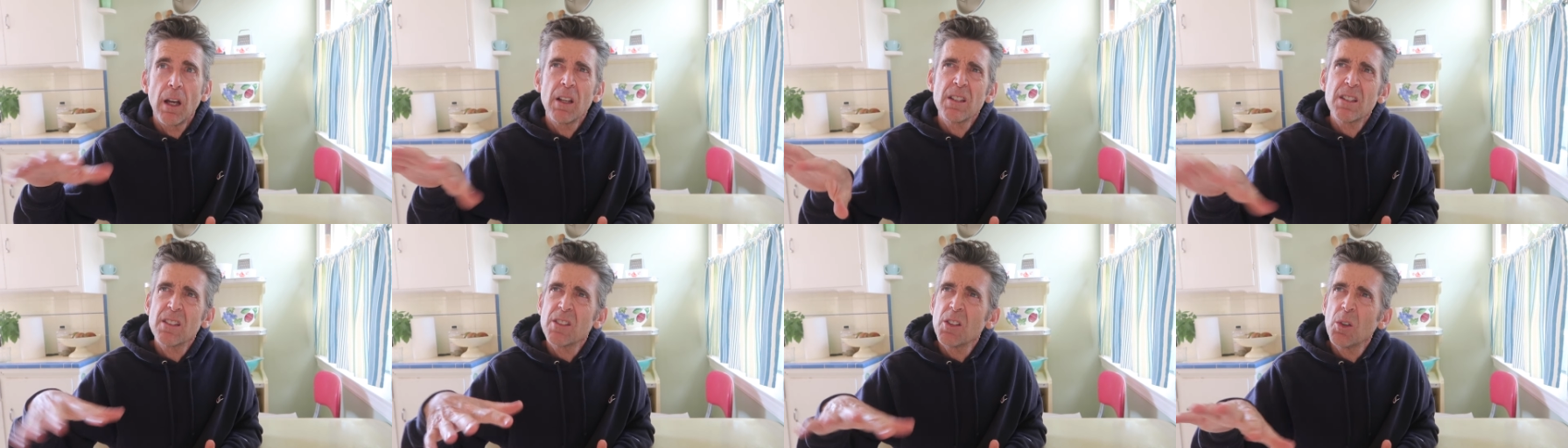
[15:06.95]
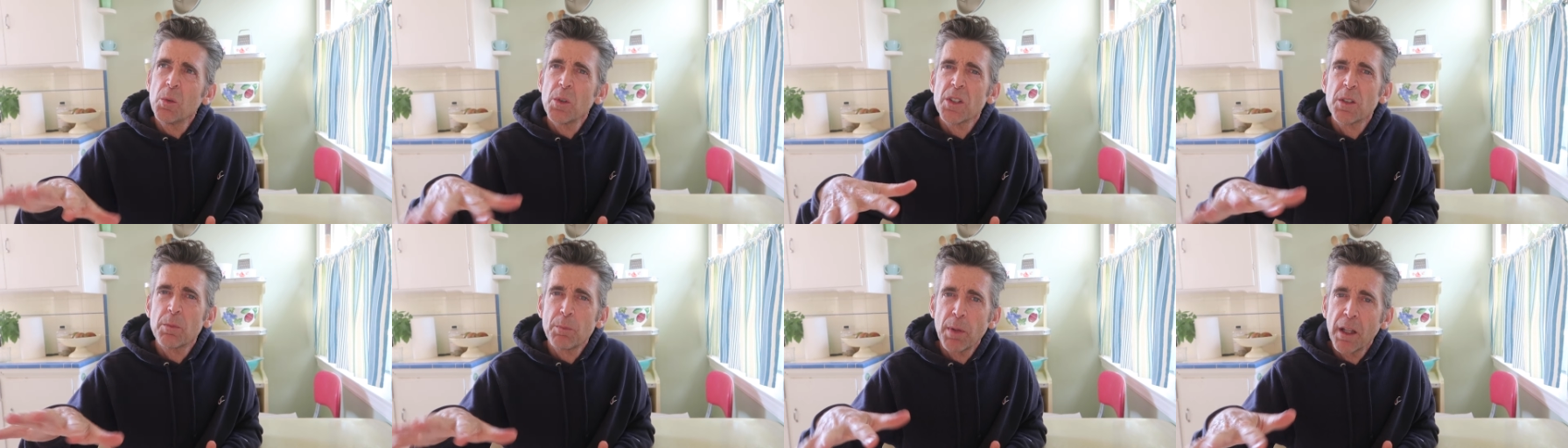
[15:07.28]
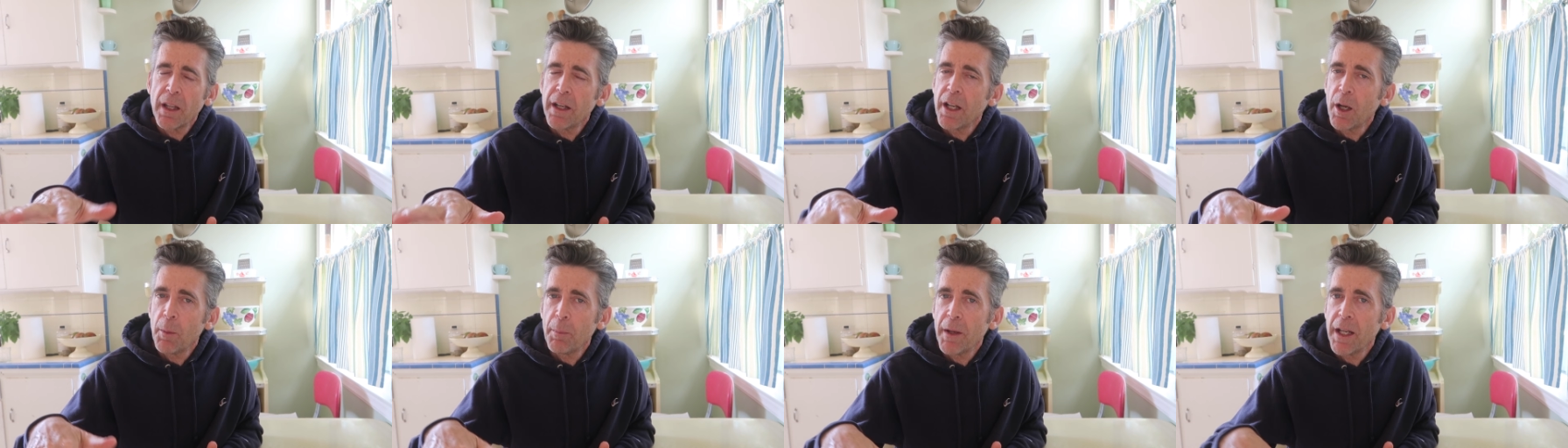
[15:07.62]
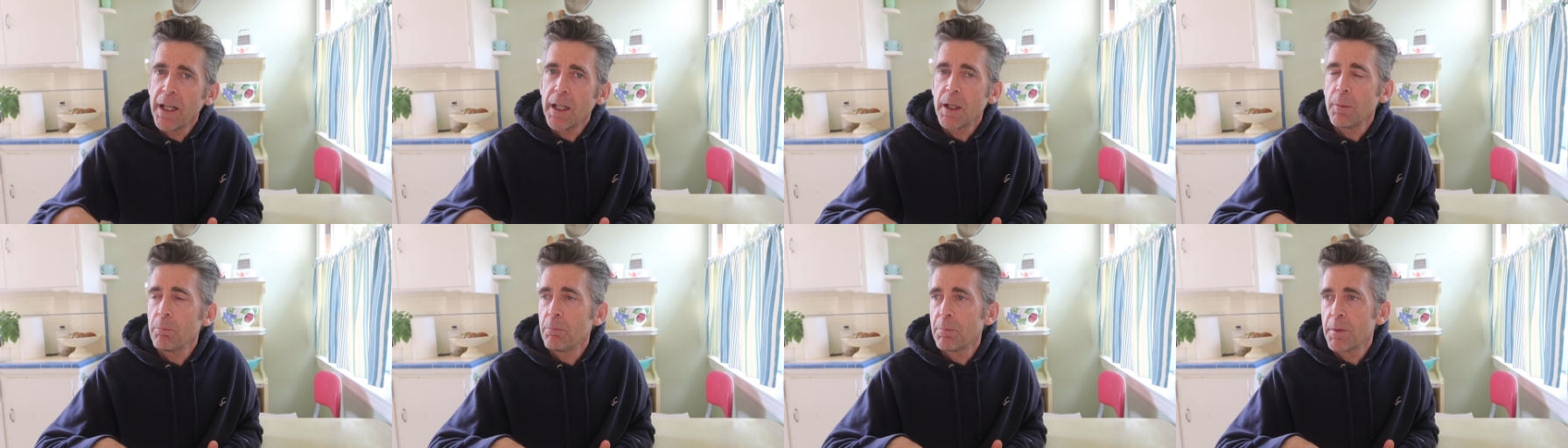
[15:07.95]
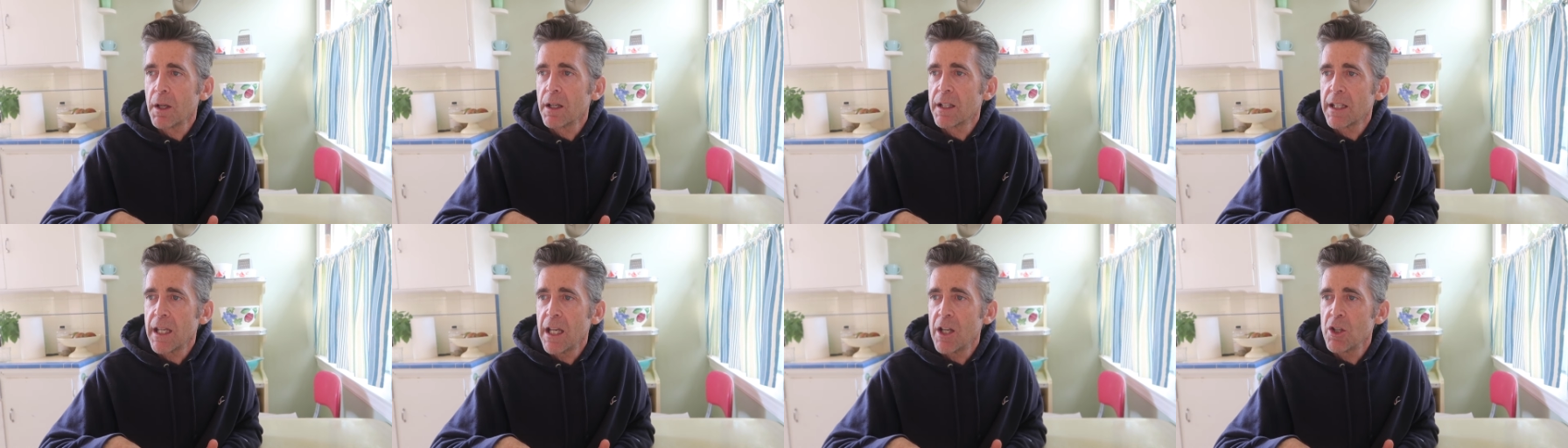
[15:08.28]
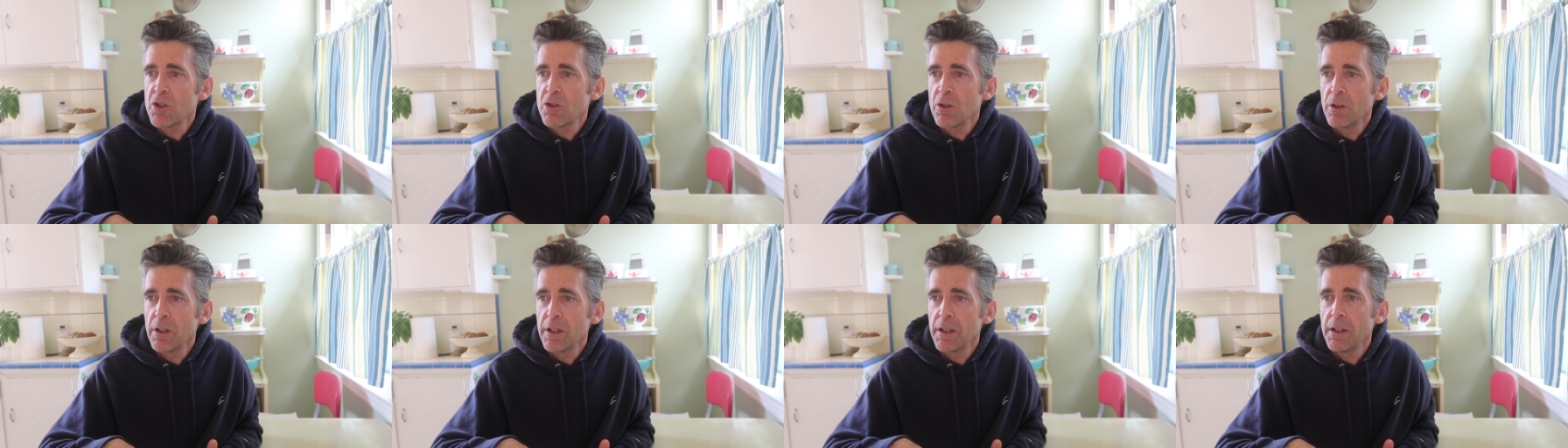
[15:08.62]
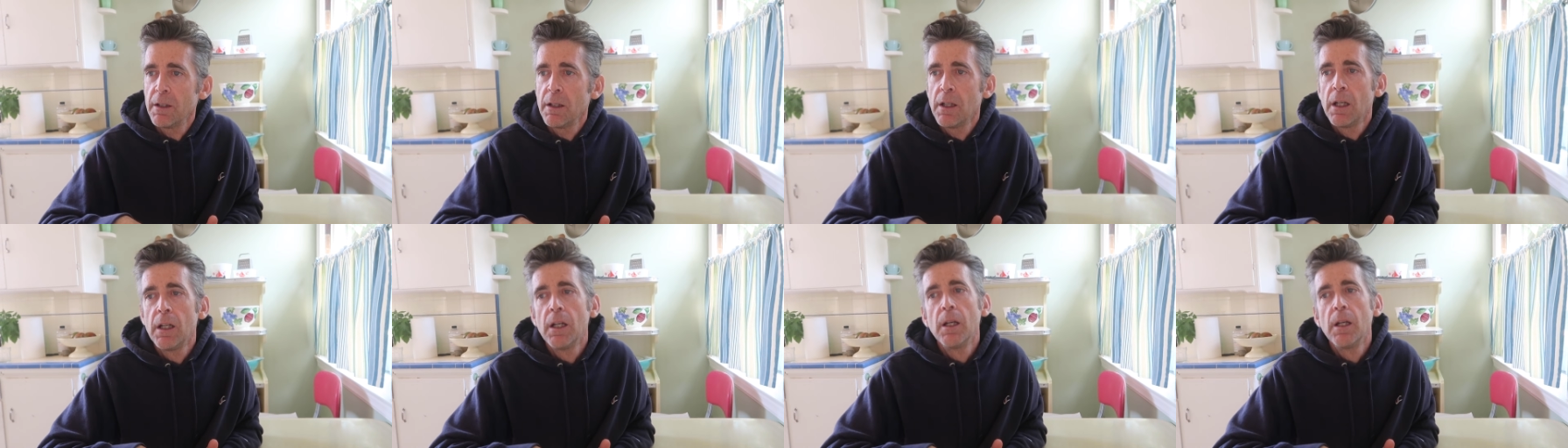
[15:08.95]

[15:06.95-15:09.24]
I still was plein air painting occasionally.